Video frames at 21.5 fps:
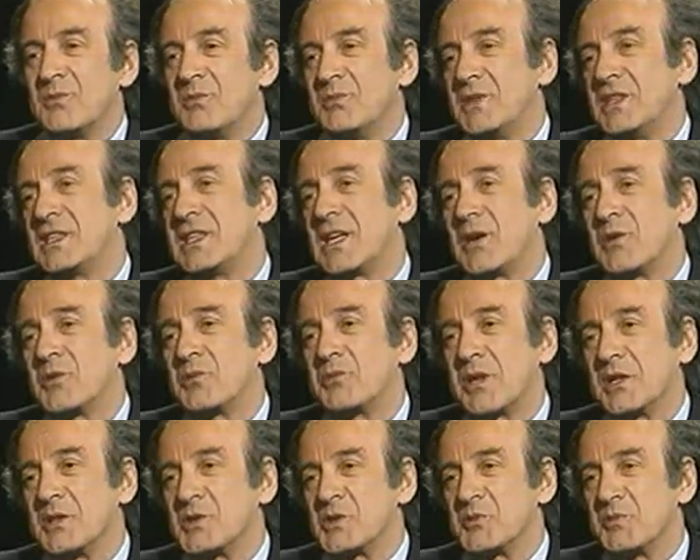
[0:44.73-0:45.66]
mete out
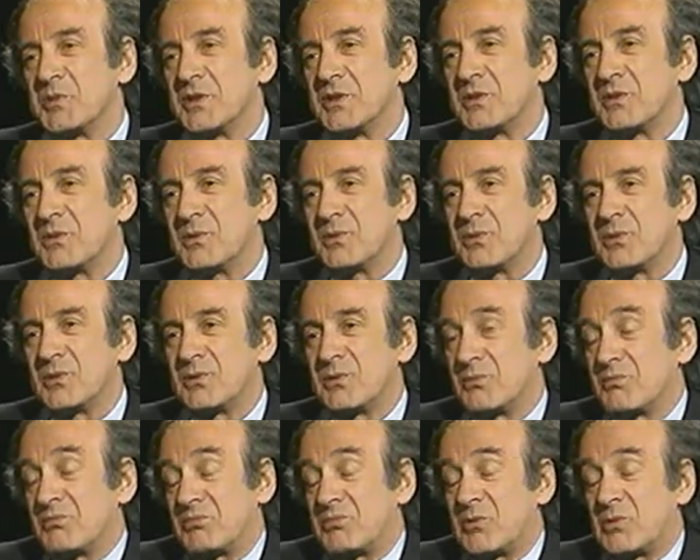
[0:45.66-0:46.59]
punishment
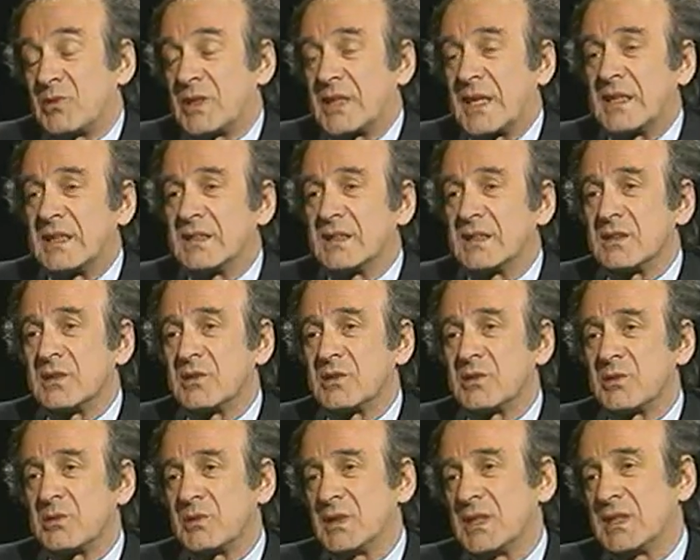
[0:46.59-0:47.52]
to a writer or
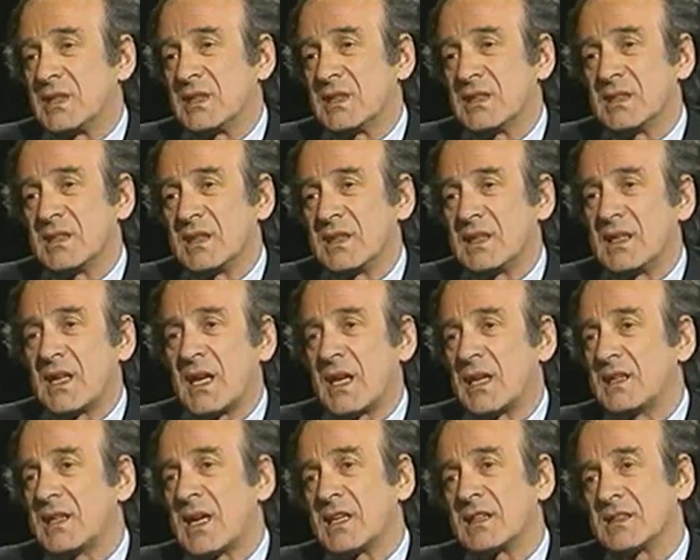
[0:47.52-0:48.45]
to
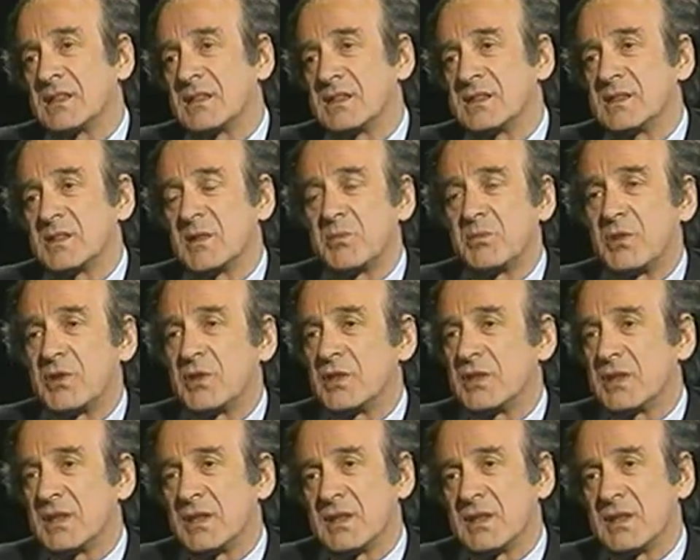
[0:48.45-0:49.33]
an artist, a poet?